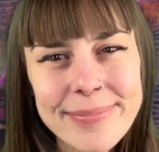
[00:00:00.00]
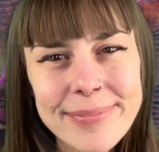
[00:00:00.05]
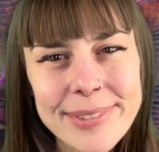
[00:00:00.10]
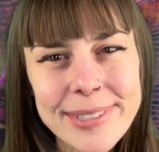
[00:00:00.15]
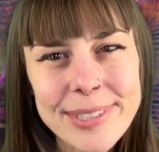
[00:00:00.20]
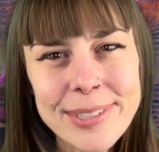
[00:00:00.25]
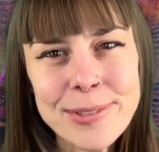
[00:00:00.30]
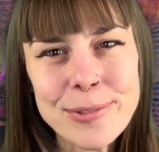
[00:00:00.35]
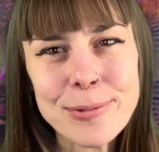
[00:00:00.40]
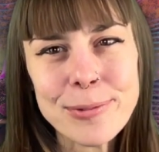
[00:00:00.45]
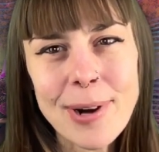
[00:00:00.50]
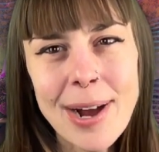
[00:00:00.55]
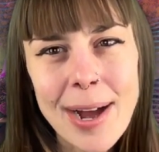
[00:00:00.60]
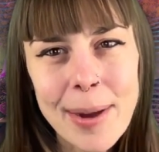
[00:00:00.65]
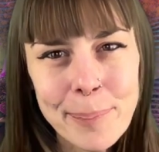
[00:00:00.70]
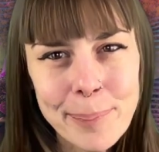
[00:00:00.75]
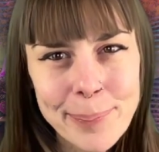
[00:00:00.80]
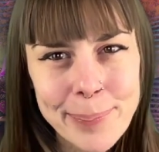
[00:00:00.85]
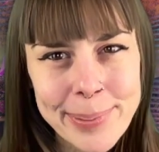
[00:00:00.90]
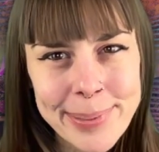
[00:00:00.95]
To
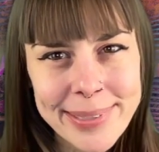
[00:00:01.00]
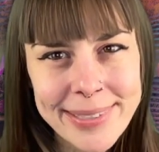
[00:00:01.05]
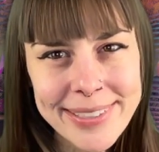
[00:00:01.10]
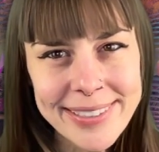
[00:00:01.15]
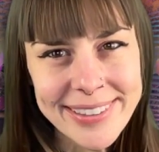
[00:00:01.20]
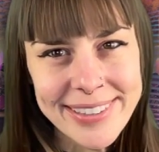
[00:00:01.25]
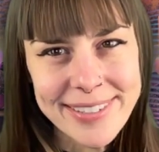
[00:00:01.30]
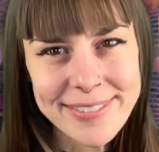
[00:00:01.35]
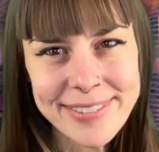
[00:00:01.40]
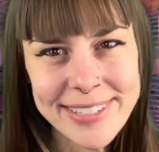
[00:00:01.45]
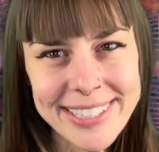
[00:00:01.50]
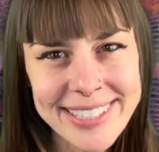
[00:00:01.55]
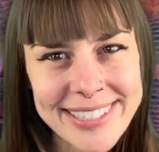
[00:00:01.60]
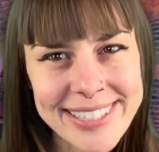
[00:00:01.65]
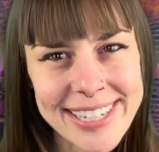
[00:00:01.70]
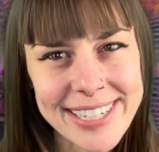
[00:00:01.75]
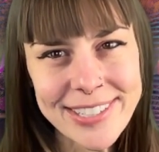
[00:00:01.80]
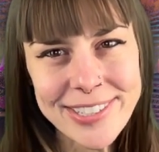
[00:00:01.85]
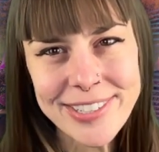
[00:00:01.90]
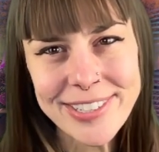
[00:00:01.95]
drop the
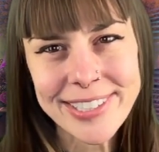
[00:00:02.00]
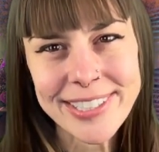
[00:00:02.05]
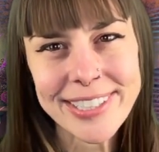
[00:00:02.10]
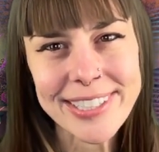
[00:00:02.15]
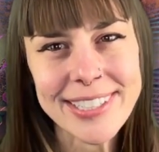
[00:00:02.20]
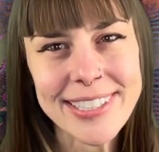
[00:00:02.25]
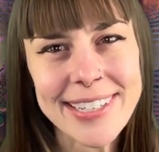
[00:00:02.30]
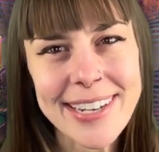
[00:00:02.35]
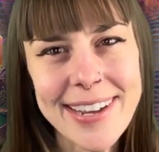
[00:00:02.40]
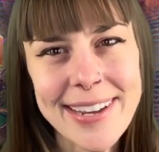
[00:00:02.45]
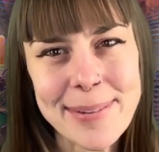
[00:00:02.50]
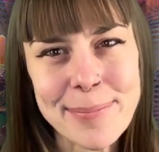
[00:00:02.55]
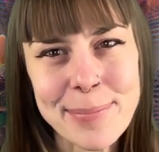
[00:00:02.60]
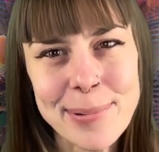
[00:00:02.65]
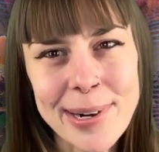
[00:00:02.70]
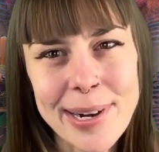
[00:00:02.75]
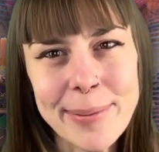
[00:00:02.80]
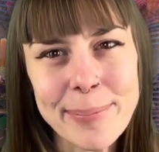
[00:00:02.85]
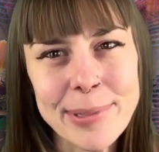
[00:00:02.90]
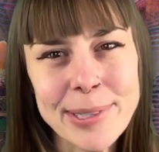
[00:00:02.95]
fixation on
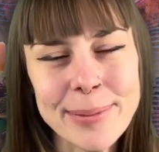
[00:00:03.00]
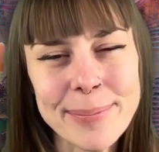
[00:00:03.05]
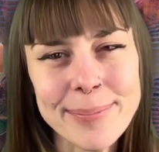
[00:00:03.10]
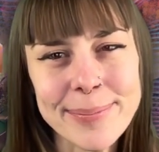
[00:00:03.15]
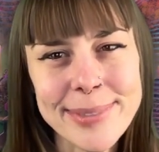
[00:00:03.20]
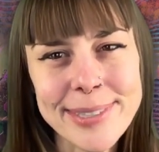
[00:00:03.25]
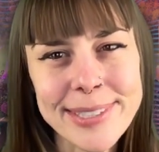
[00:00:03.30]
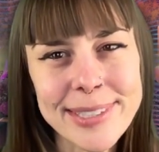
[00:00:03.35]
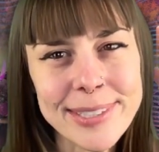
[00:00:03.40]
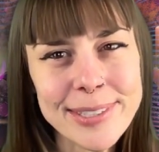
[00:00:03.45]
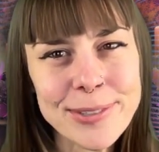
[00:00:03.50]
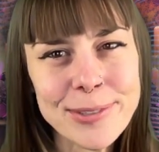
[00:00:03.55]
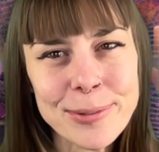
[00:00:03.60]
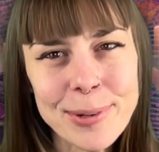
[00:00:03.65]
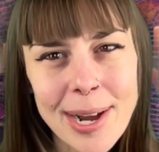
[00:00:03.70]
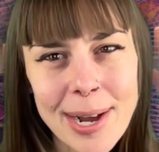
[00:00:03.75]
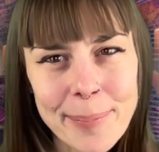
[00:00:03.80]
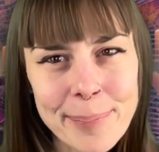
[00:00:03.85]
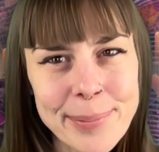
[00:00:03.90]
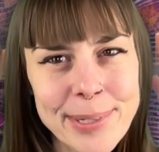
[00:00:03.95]
problems, to
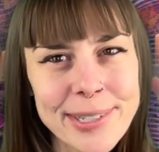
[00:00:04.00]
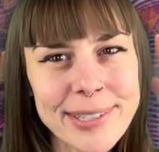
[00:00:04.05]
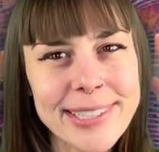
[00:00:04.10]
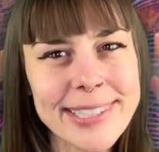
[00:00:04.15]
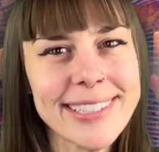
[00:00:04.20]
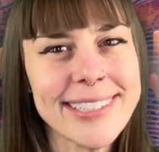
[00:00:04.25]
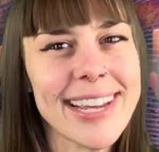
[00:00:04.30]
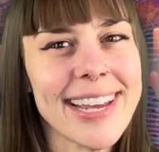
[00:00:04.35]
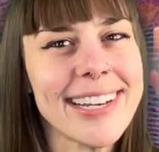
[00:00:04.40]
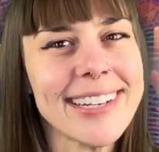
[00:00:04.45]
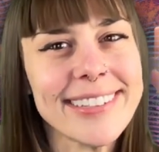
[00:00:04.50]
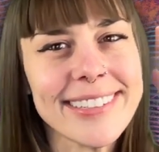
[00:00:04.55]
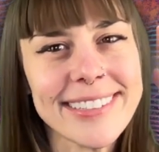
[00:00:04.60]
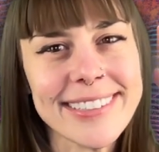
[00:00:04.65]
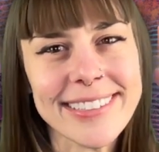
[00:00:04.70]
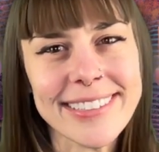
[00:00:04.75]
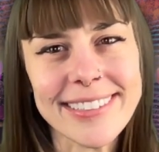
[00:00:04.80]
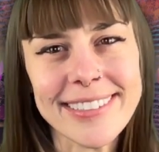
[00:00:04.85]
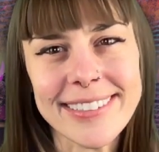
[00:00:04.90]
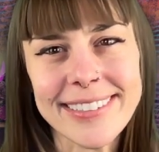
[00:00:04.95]
drop your
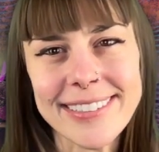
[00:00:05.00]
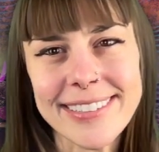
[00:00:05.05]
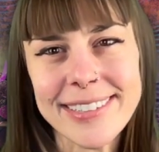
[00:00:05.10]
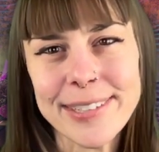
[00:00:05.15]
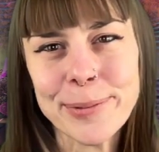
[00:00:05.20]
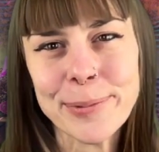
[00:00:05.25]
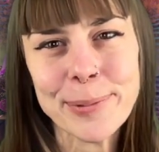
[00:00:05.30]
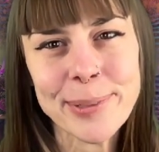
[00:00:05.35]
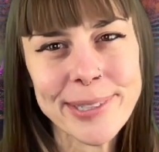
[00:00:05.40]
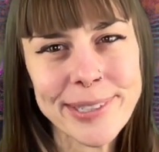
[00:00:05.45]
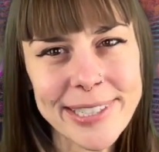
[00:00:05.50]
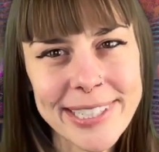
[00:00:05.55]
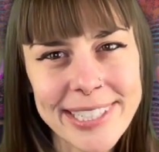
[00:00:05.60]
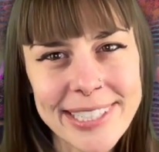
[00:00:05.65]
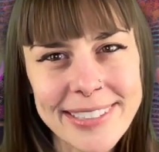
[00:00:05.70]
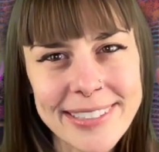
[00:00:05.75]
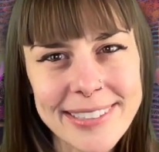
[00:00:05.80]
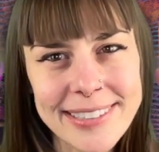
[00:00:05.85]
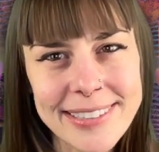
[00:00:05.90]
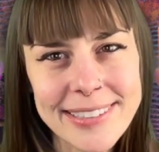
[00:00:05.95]
attention to
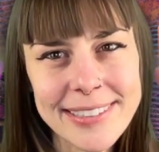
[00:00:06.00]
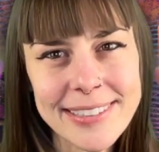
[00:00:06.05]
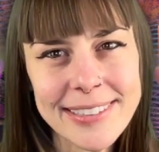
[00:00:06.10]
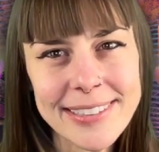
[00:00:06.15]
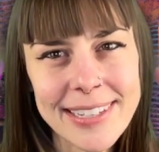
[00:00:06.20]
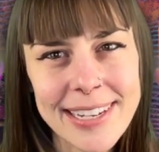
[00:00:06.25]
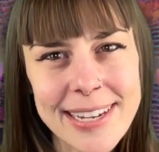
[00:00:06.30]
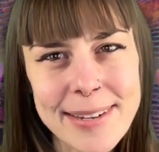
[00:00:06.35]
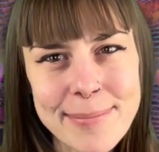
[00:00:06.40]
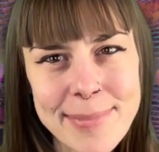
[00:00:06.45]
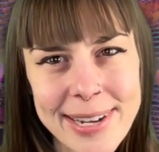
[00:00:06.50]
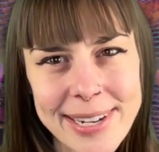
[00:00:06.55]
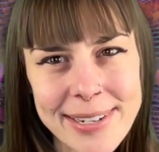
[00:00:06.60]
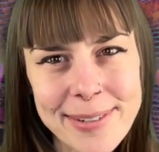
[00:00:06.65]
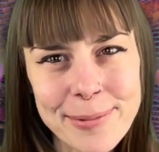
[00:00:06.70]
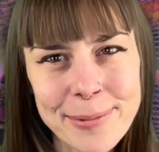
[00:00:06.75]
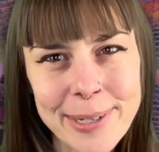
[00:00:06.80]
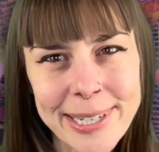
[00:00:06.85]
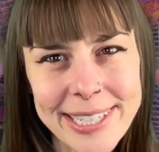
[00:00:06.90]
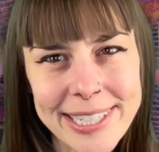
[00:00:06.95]
worries. Am I
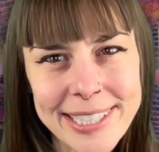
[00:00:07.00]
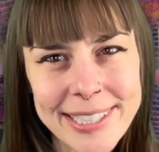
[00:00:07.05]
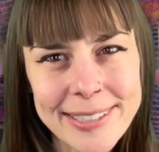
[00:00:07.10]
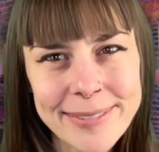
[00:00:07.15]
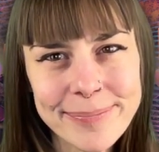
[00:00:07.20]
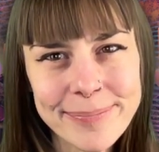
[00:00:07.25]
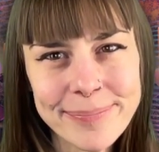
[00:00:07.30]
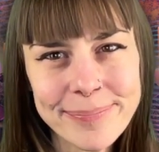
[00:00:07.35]
aware?